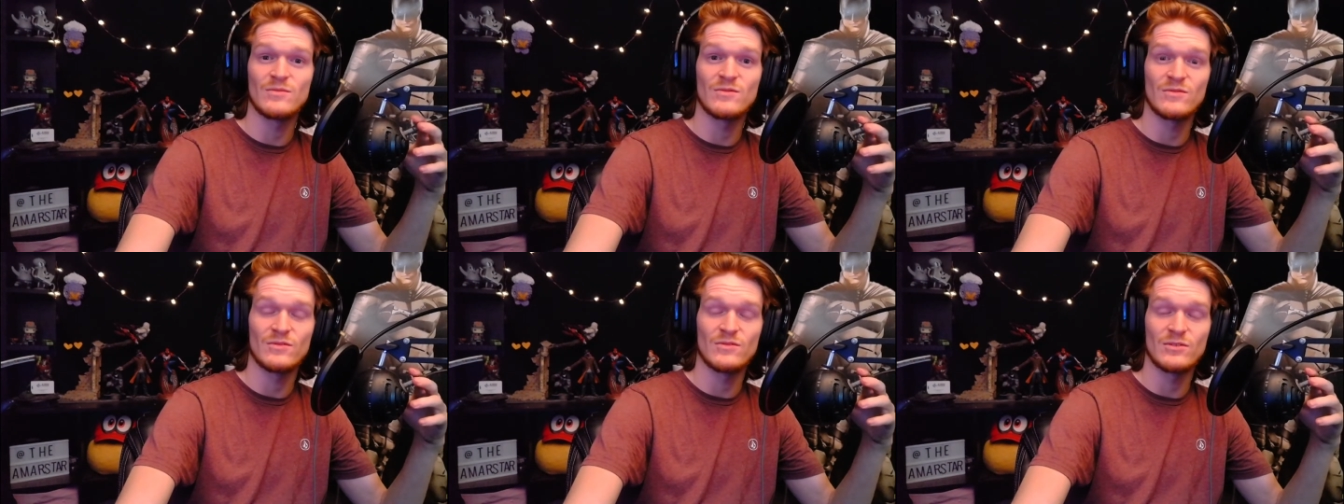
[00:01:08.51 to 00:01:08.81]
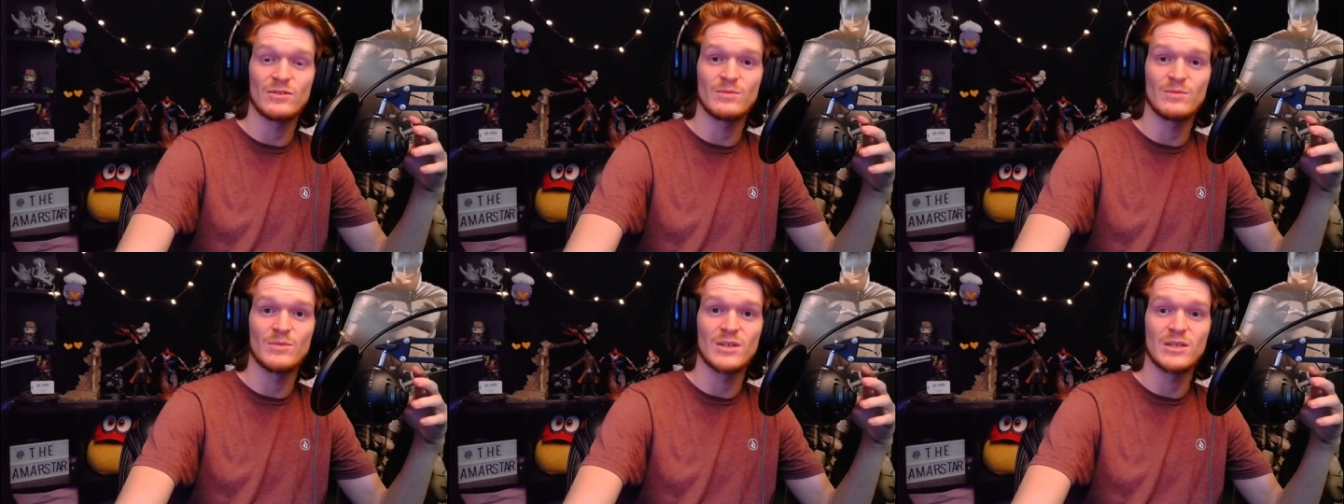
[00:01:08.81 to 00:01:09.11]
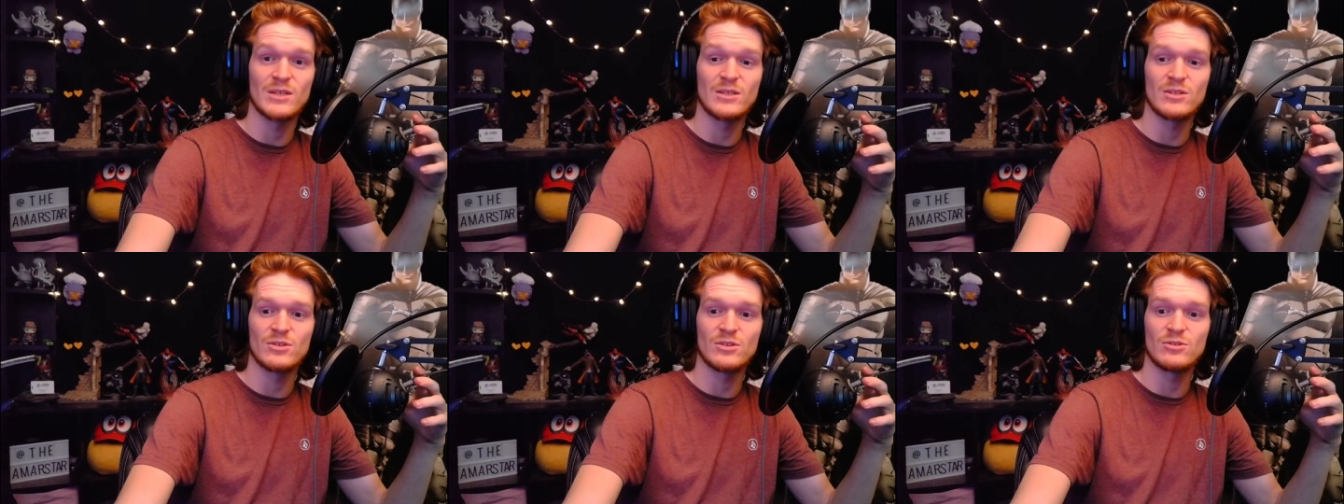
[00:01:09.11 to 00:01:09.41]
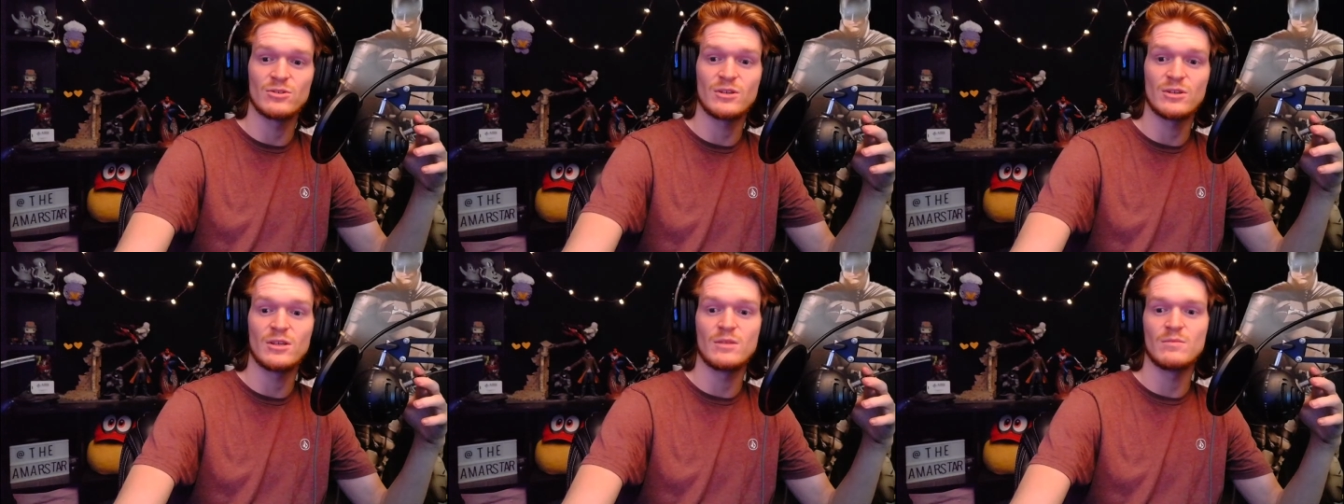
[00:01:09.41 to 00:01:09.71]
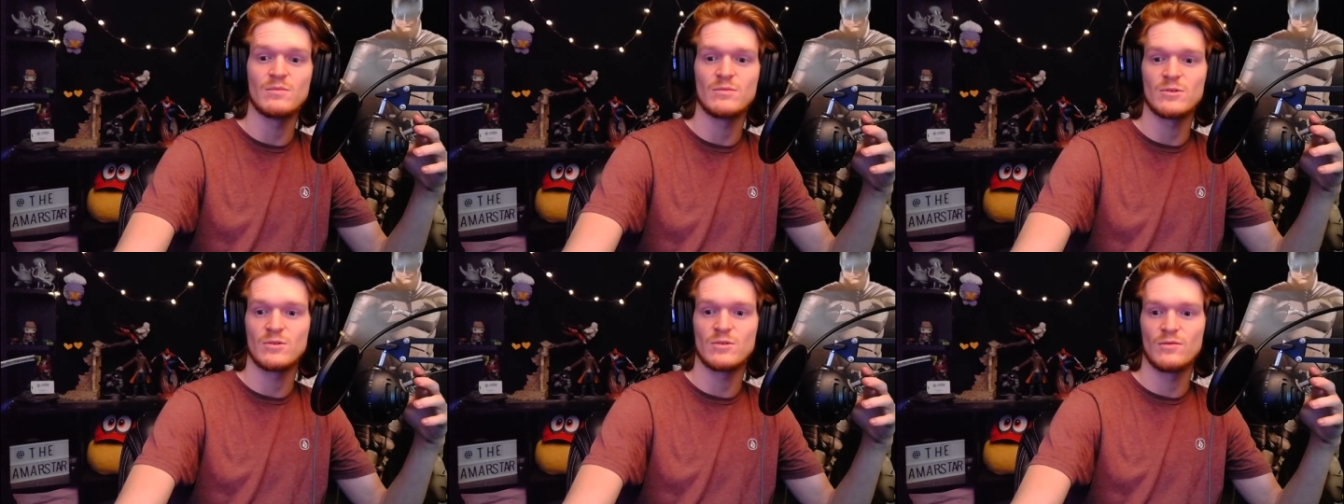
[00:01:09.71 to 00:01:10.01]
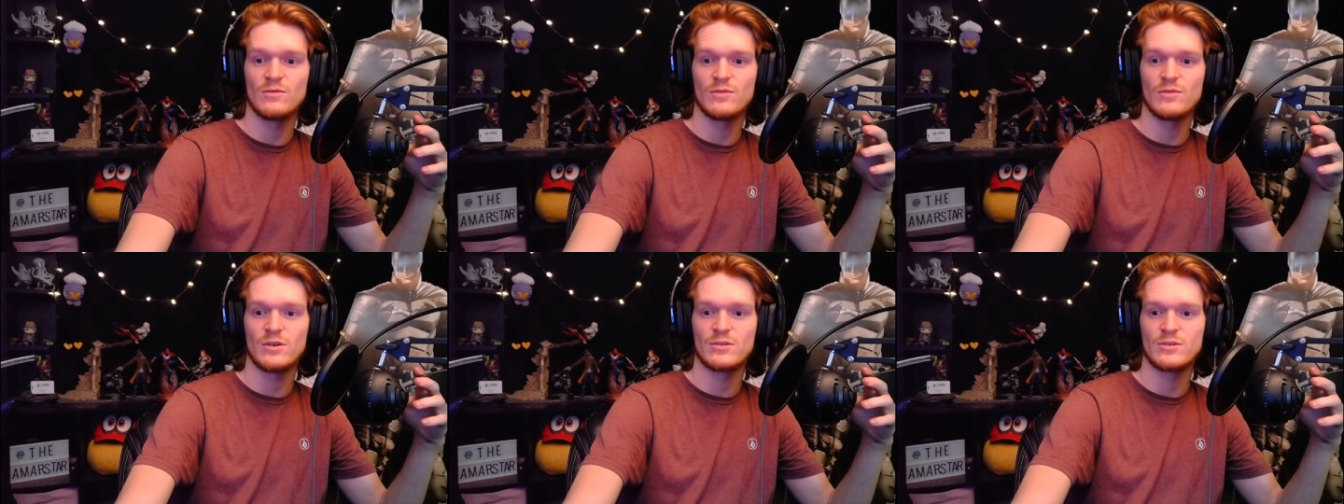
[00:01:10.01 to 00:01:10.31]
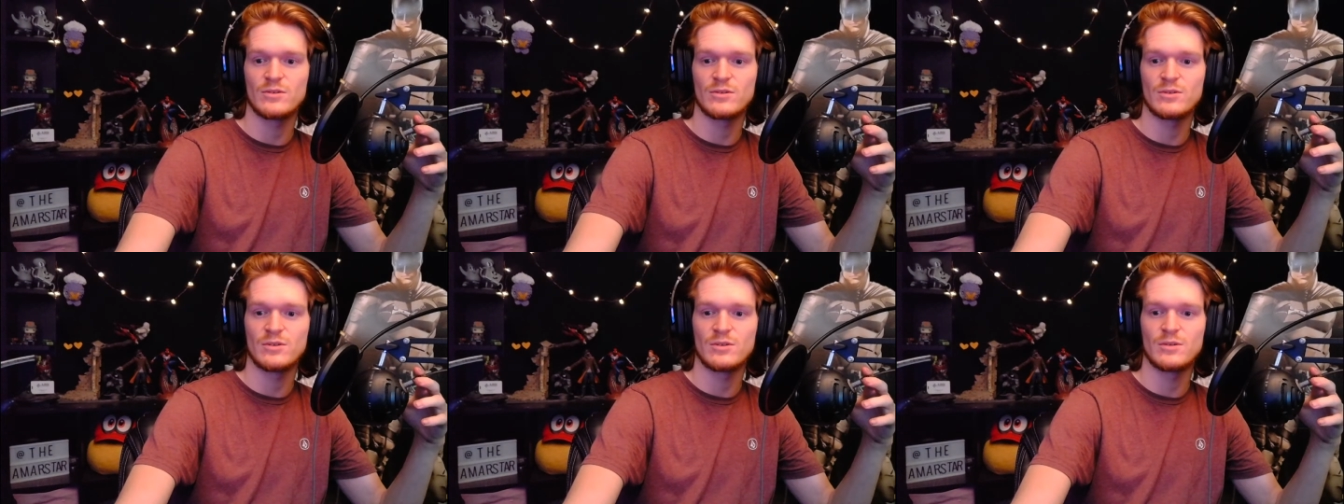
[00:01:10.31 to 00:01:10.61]
for the big stream, twenty-four hour
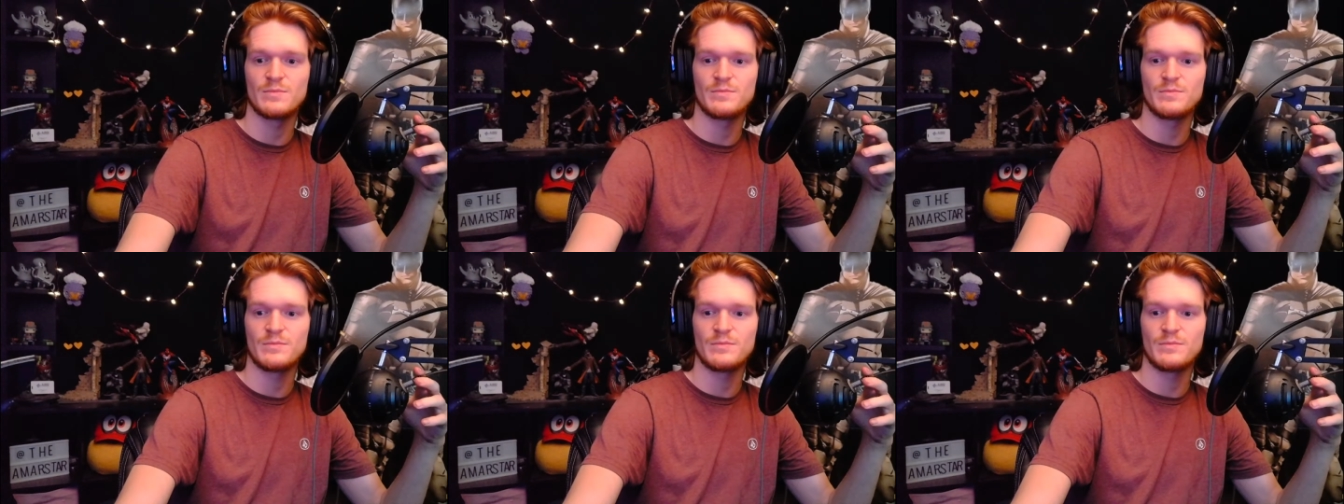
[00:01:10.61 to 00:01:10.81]
stream.